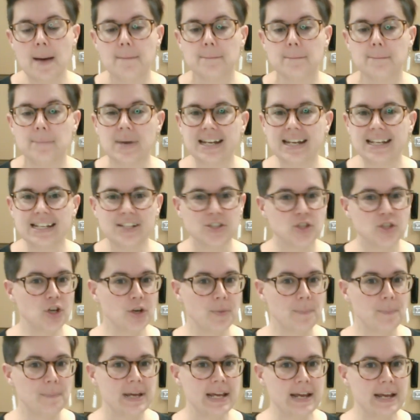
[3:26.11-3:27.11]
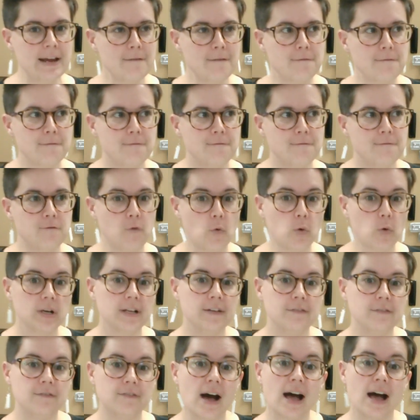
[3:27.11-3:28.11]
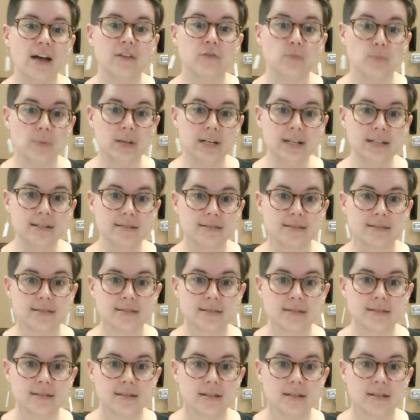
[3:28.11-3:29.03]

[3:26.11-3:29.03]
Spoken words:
But it took me 45 minutes